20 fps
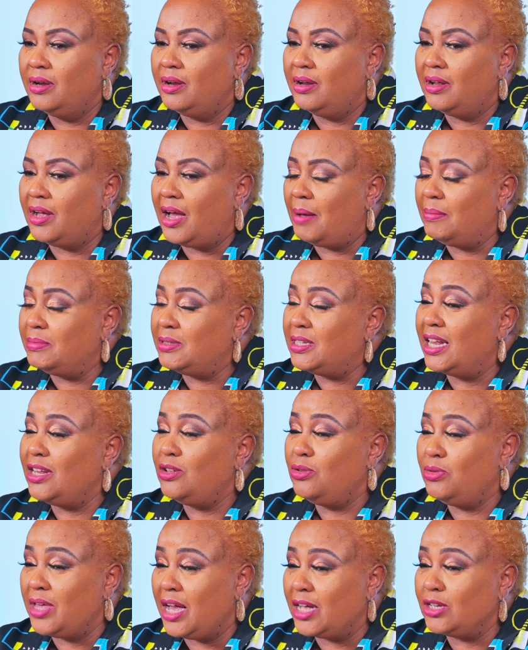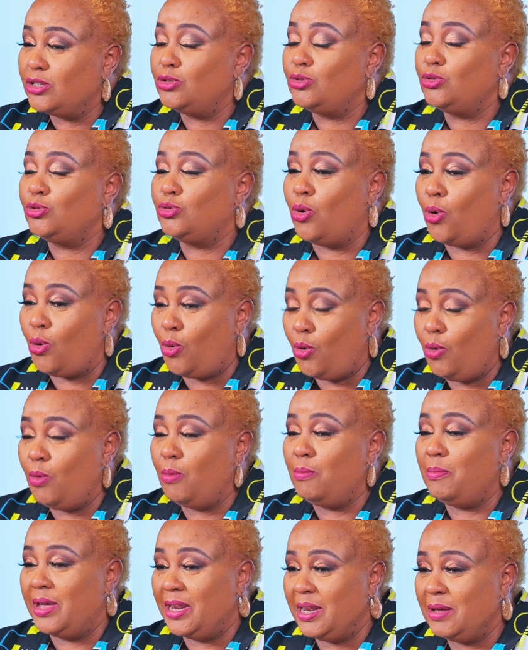I'm telling you, there are
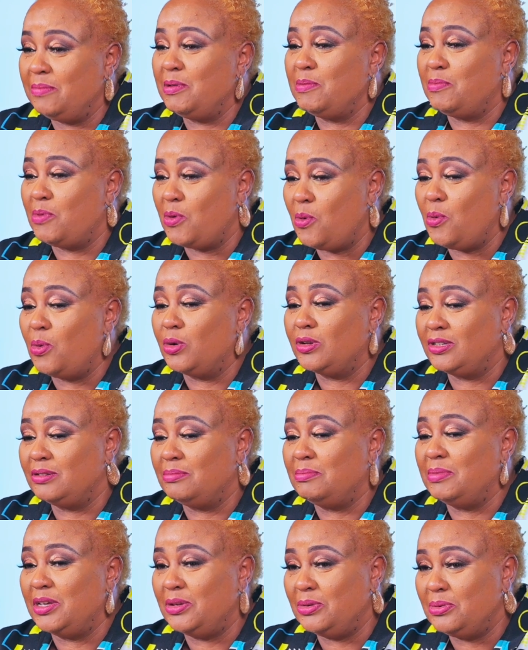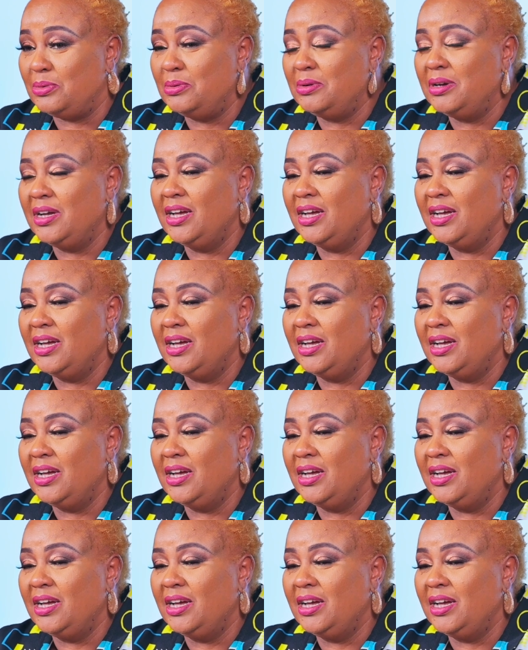so many people who want to be you,